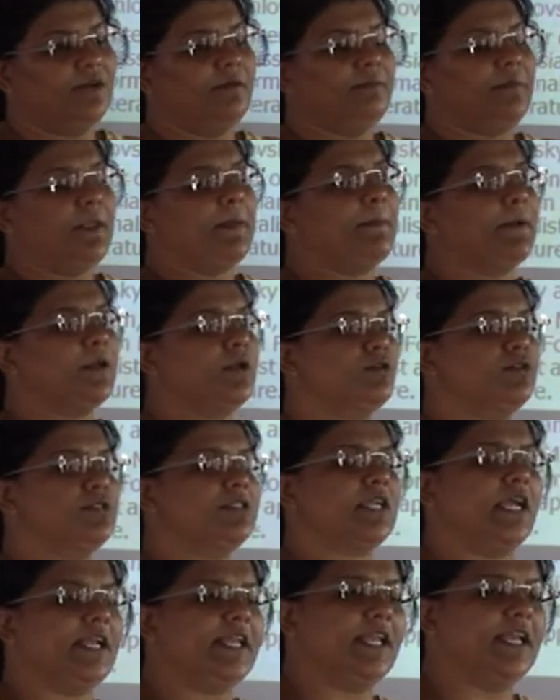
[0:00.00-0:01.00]
People who
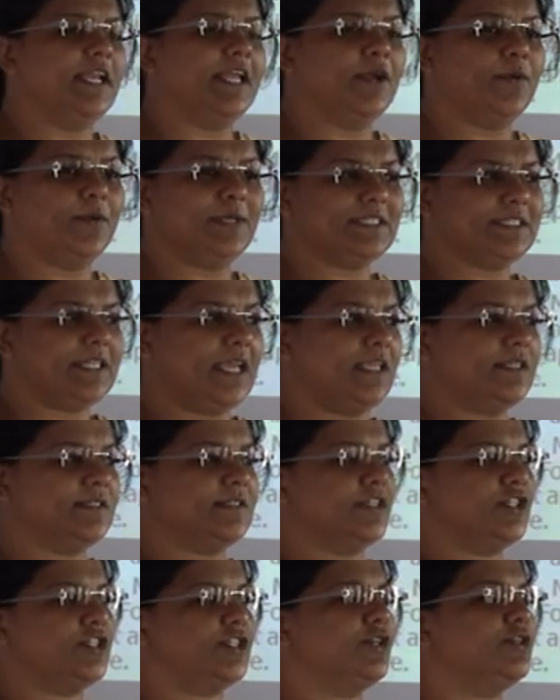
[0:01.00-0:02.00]
study
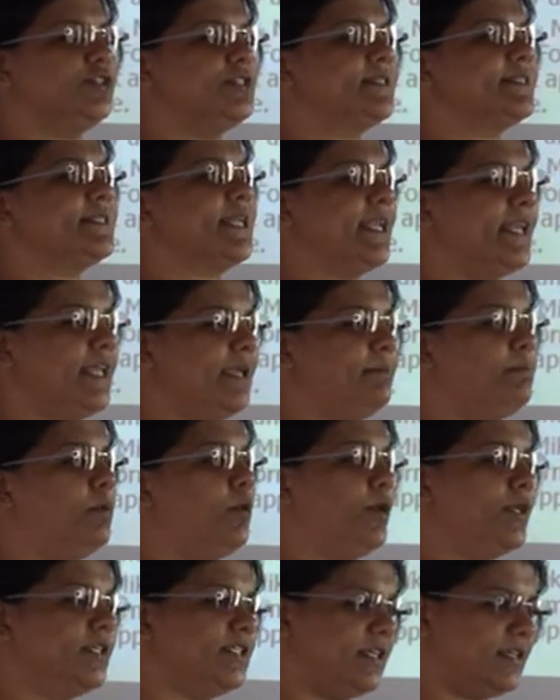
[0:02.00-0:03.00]
linguistics should study
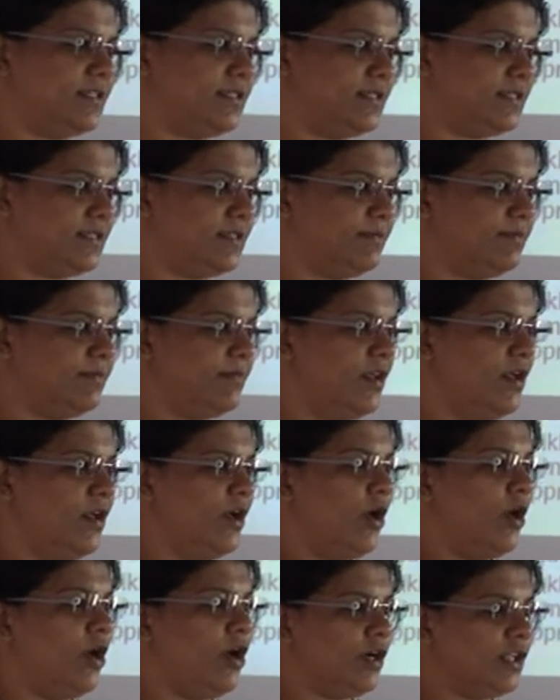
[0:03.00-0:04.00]
poetics,
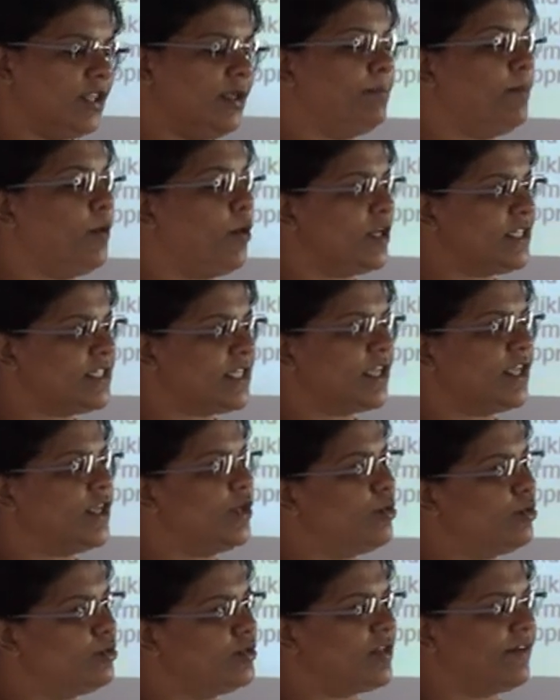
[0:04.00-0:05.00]
or the poetic
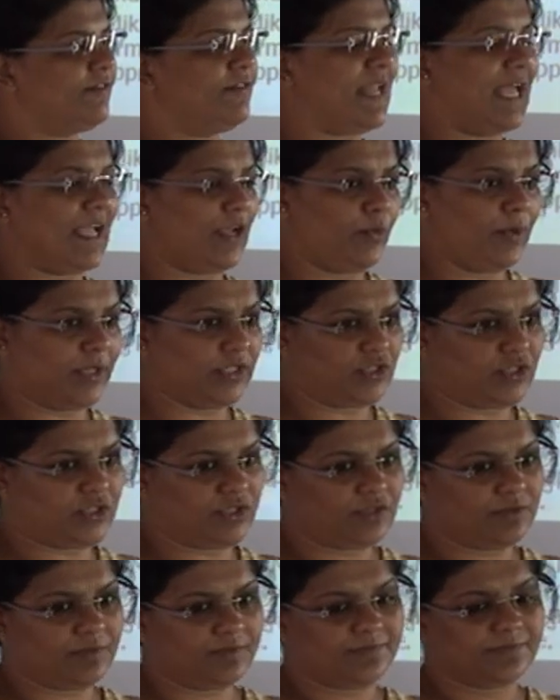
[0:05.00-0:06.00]
use of
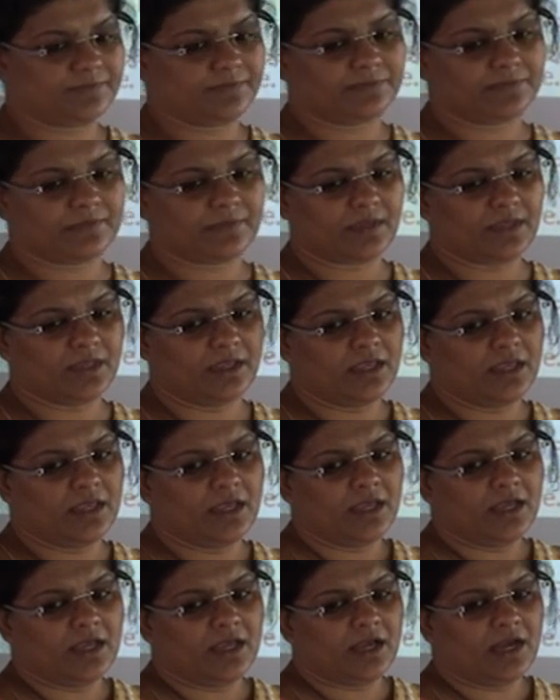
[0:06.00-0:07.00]
language.
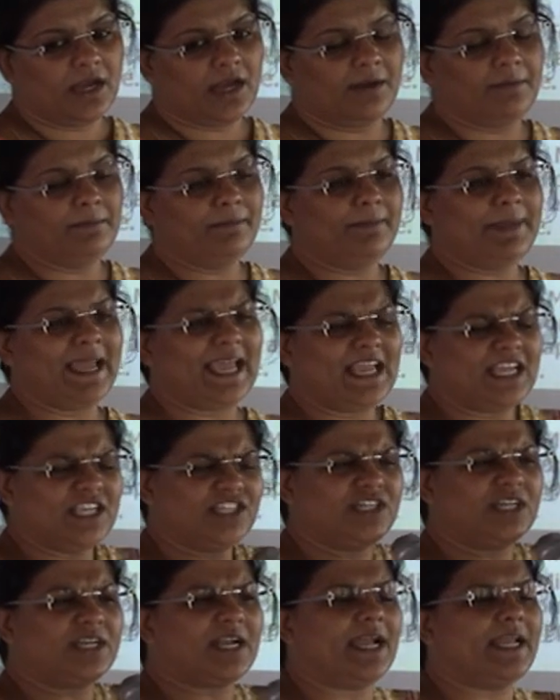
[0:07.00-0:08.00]
A
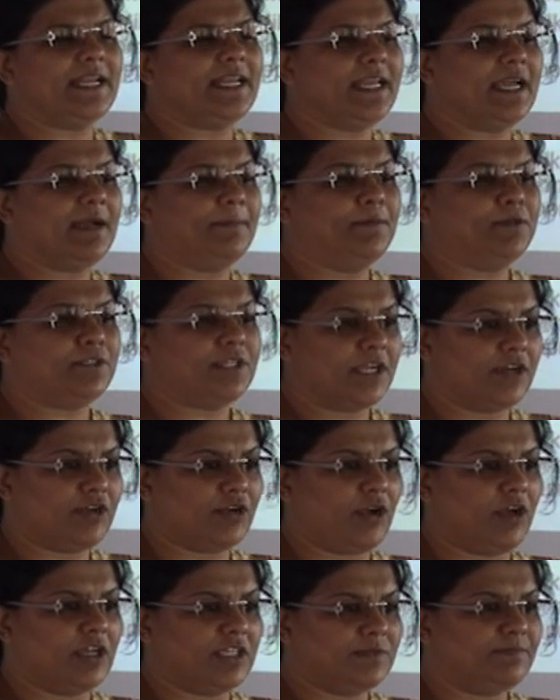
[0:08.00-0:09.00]
major idea put
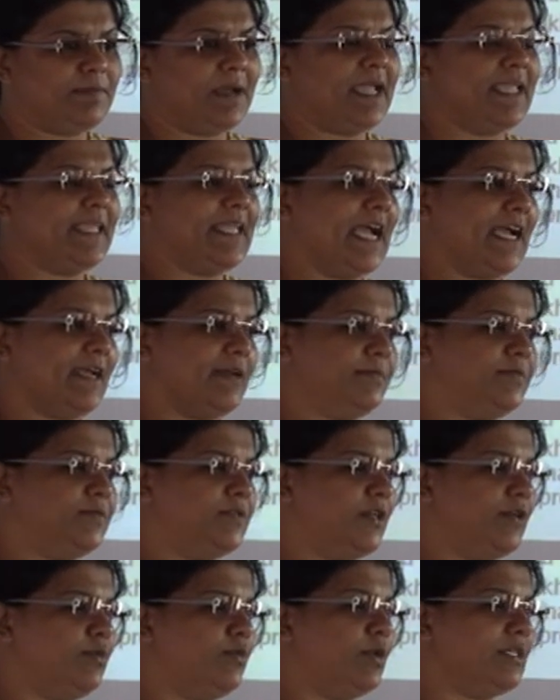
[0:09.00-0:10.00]
across by
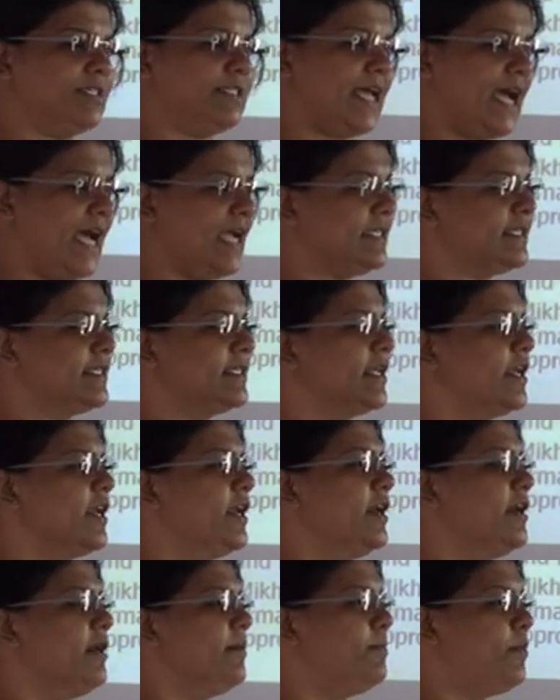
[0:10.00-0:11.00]
Jakobson was that
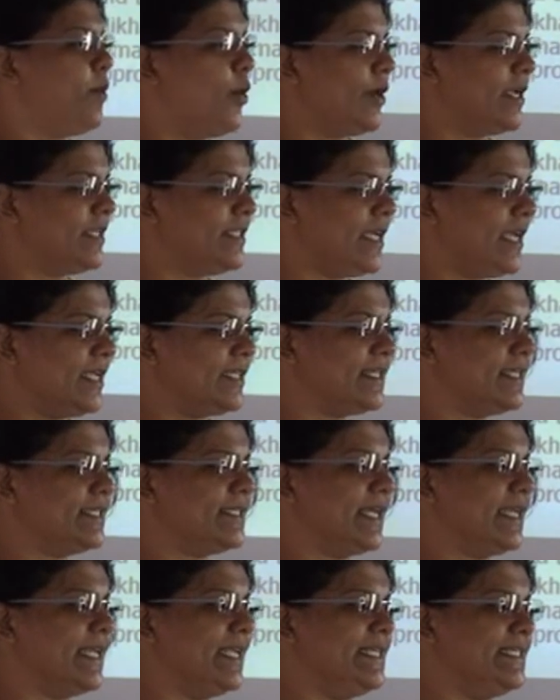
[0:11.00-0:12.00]
poetics is
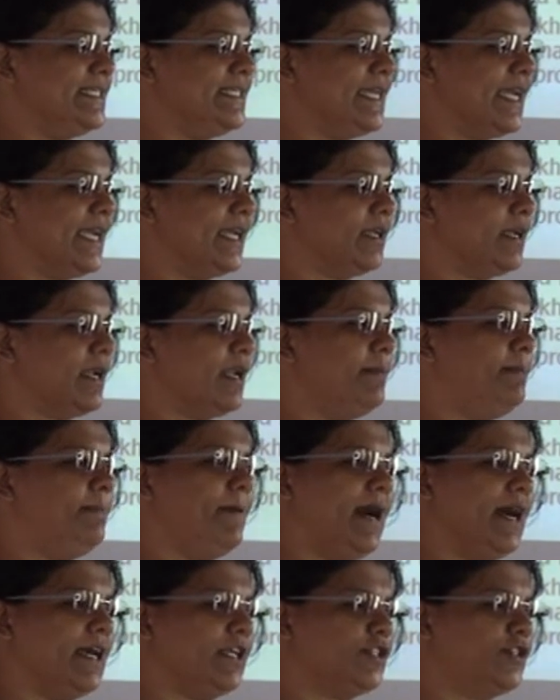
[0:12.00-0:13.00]
an integral
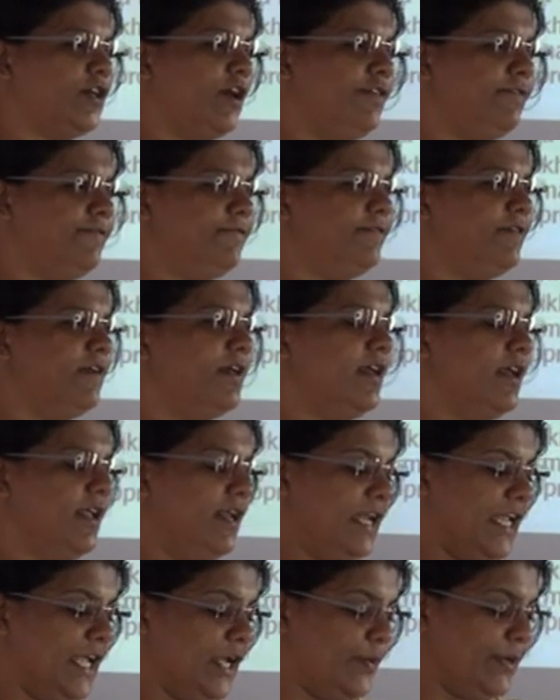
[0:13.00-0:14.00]
part of
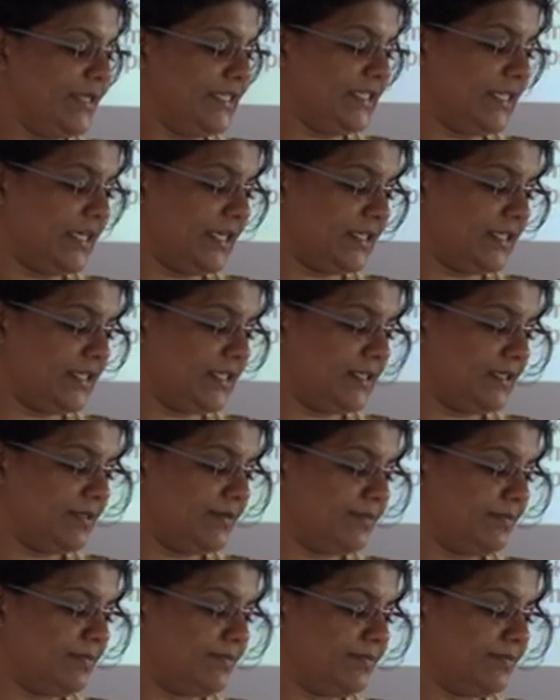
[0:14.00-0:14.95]
linguistics.